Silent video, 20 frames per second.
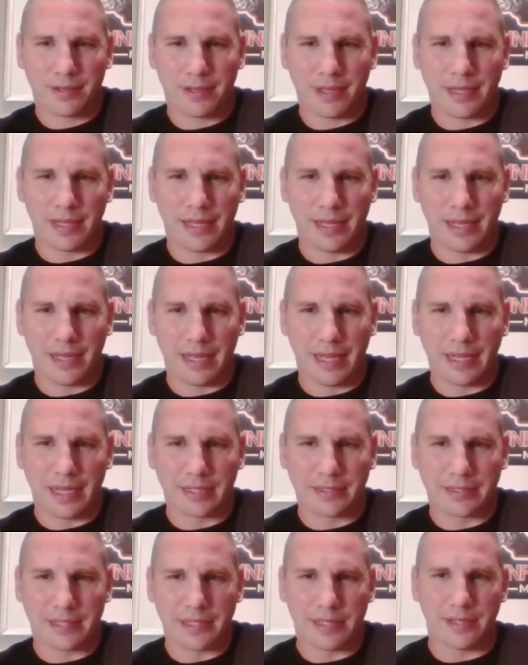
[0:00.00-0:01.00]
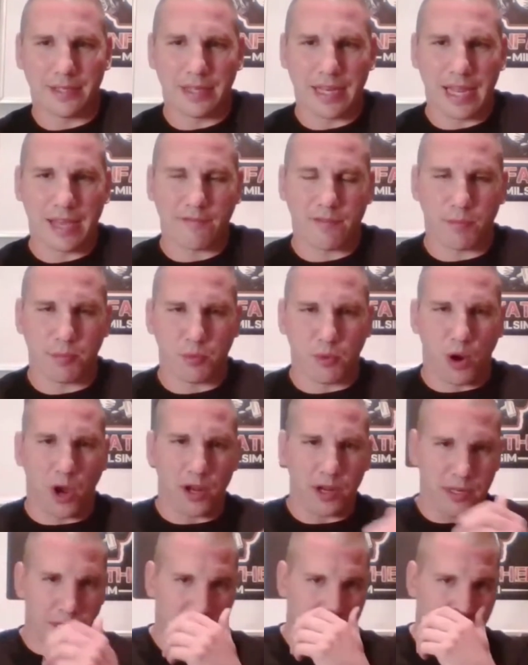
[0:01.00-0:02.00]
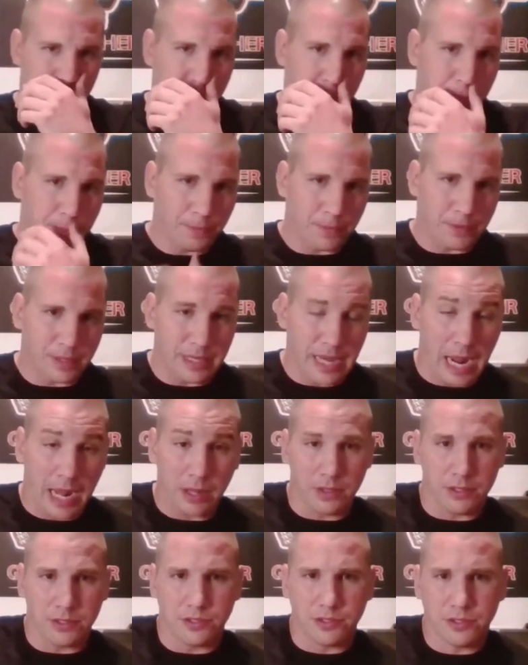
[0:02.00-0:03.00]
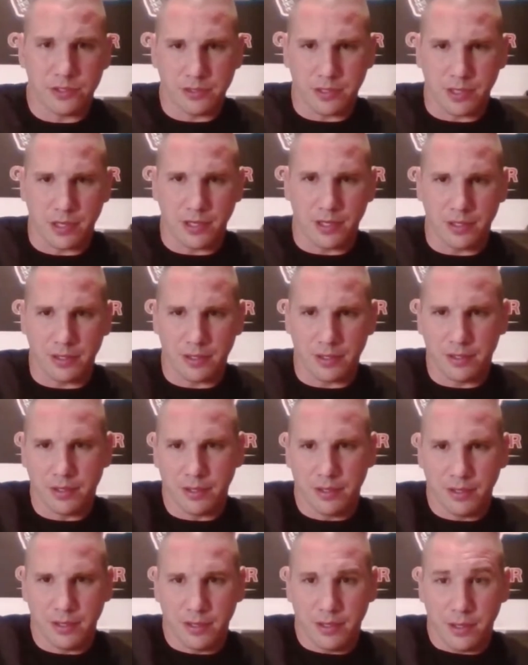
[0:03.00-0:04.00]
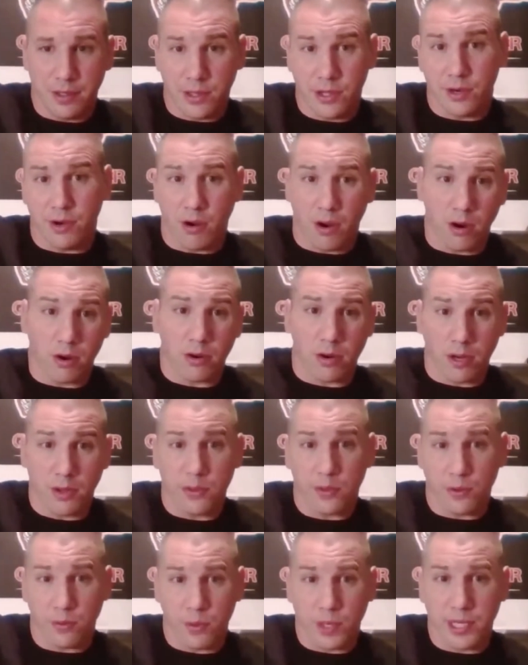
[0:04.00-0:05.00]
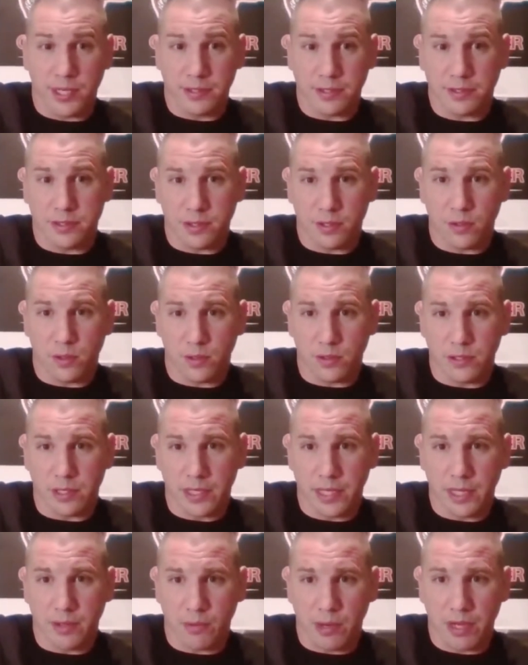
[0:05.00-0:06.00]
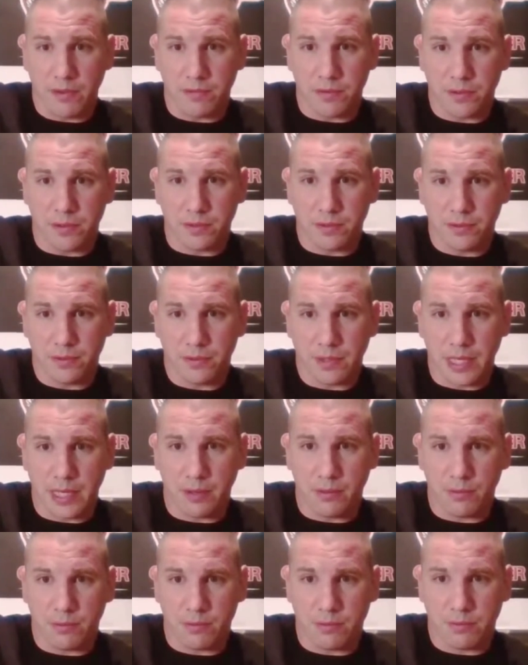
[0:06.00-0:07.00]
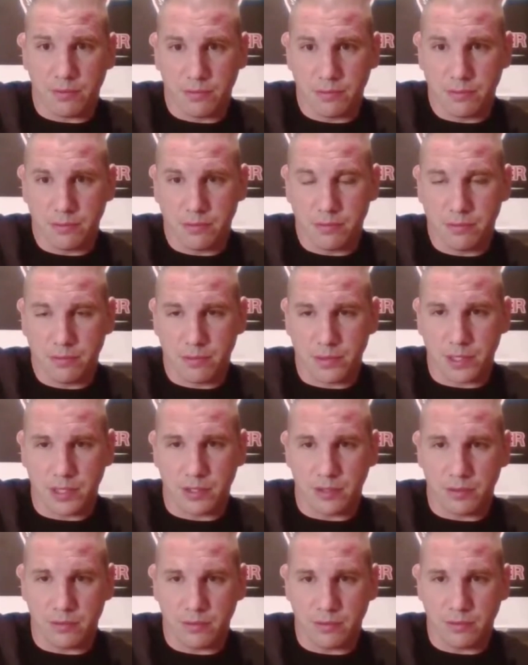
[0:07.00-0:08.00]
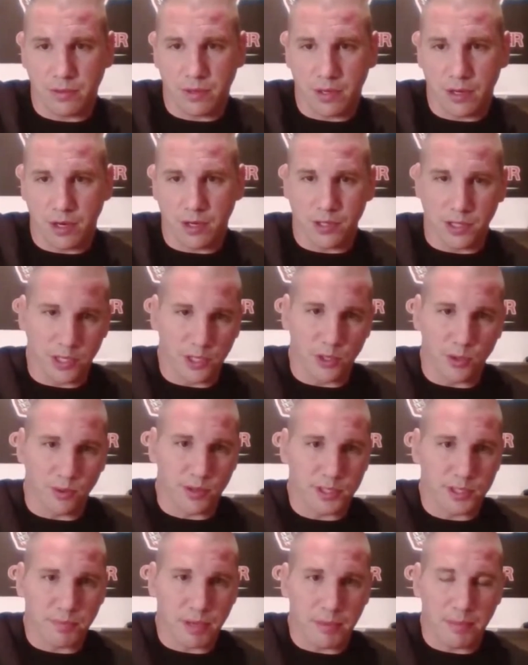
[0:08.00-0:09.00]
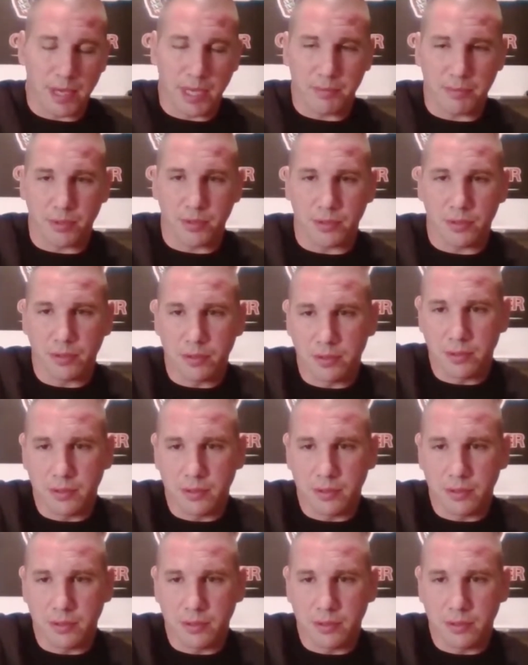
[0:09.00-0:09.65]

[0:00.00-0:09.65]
I guess they didn't have a broad enough knowledge on there are other ways to hold a rifle that, you know, aren't endorsed by Magpul.